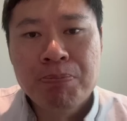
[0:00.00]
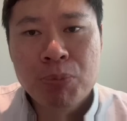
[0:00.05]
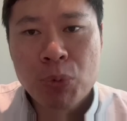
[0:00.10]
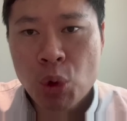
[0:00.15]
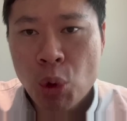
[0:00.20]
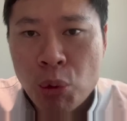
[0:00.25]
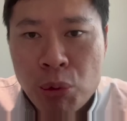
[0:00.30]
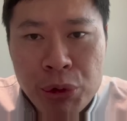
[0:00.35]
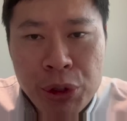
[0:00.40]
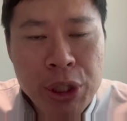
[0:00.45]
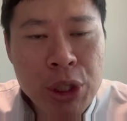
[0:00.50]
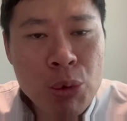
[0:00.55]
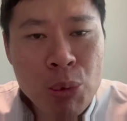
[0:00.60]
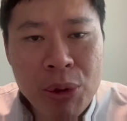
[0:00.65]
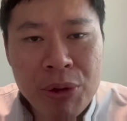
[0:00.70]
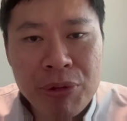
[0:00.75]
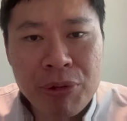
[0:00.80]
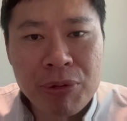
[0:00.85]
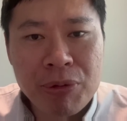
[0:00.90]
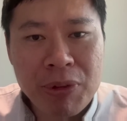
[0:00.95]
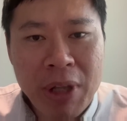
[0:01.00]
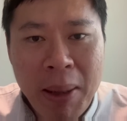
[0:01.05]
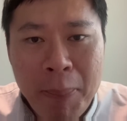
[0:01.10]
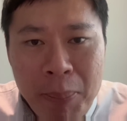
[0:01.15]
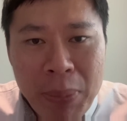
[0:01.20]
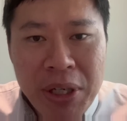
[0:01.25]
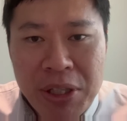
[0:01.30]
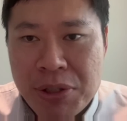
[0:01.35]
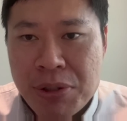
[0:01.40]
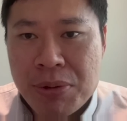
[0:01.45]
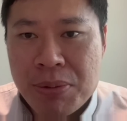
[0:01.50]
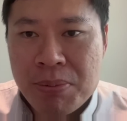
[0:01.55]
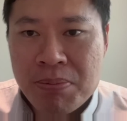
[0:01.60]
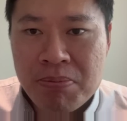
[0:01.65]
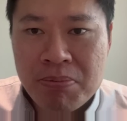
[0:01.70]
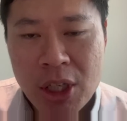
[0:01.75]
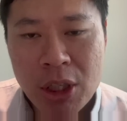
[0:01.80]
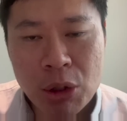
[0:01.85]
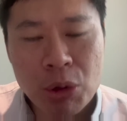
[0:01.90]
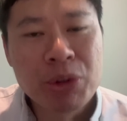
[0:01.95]
don't deal with numbers.
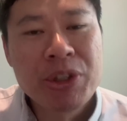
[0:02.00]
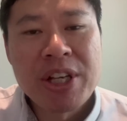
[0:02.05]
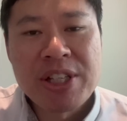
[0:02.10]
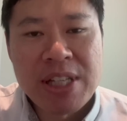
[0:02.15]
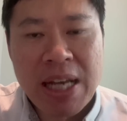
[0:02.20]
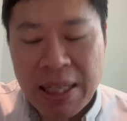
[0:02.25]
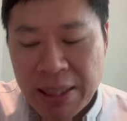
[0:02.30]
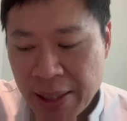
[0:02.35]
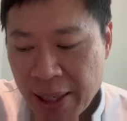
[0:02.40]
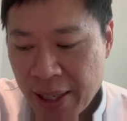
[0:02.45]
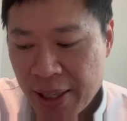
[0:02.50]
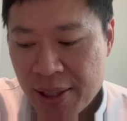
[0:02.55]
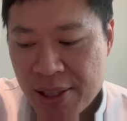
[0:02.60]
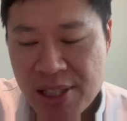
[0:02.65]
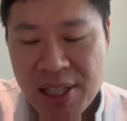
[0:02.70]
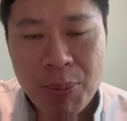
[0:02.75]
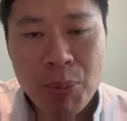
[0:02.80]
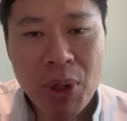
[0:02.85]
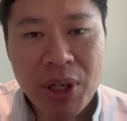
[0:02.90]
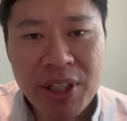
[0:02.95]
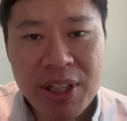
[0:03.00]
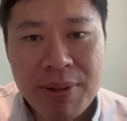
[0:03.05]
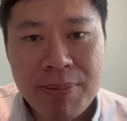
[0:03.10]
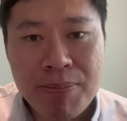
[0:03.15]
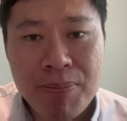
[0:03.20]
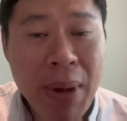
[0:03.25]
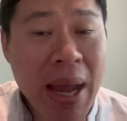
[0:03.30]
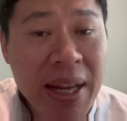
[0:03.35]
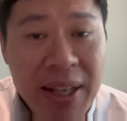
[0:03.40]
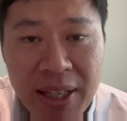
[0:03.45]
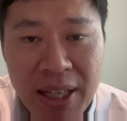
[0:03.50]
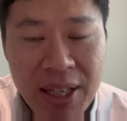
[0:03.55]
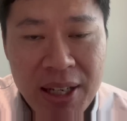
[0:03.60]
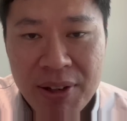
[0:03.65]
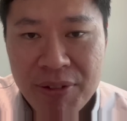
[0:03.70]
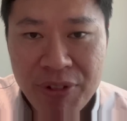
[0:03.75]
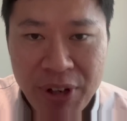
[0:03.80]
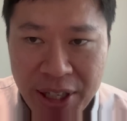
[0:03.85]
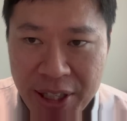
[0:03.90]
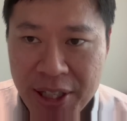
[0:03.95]
That's unlike someone in banking
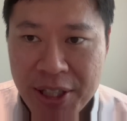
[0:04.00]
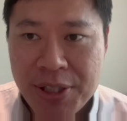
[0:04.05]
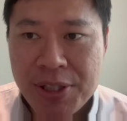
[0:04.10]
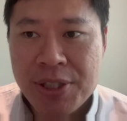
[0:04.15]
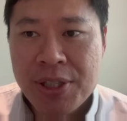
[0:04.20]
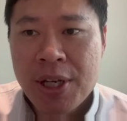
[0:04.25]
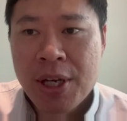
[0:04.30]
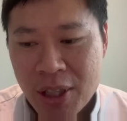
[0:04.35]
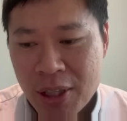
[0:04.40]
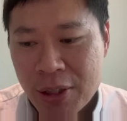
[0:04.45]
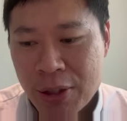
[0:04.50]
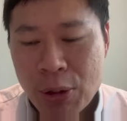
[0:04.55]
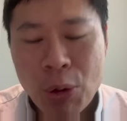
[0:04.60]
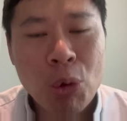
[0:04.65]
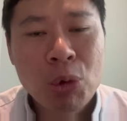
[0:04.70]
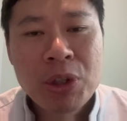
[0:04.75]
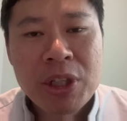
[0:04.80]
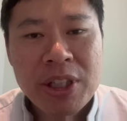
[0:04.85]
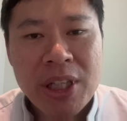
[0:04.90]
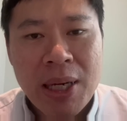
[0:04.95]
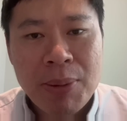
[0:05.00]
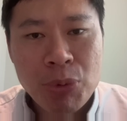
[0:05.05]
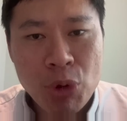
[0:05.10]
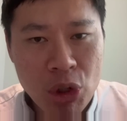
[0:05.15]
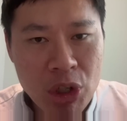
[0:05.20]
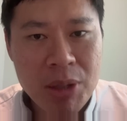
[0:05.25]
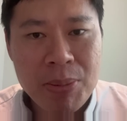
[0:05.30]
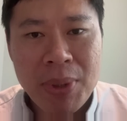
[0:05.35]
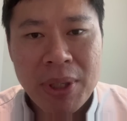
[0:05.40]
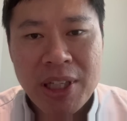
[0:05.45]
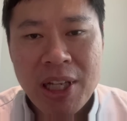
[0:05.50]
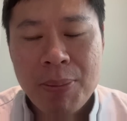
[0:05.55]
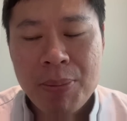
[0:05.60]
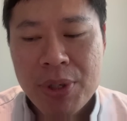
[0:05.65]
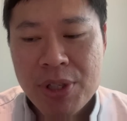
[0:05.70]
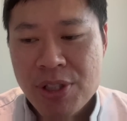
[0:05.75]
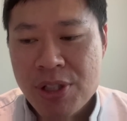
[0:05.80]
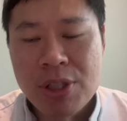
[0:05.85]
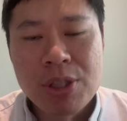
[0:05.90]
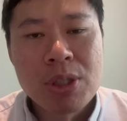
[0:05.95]
and finance. The only time talking about
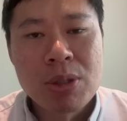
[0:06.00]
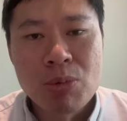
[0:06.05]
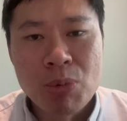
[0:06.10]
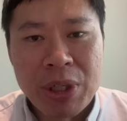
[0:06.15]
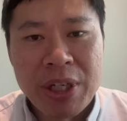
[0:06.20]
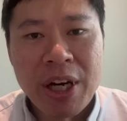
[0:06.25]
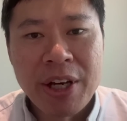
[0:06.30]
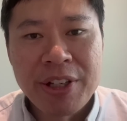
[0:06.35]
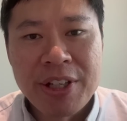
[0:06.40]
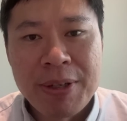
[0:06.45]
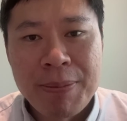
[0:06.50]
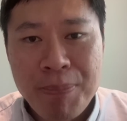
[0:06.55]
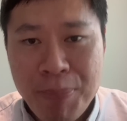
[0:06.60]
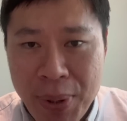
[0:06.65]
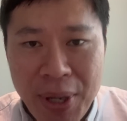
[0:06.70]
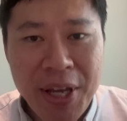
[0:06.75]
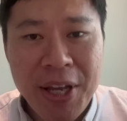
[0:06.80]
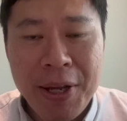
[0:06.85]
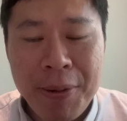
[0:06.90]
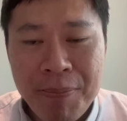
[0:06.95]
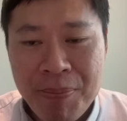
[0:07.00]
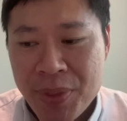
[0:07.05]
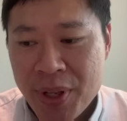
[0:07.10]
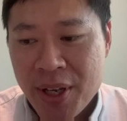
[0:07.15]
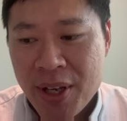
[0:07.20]
numbers is regarding pay.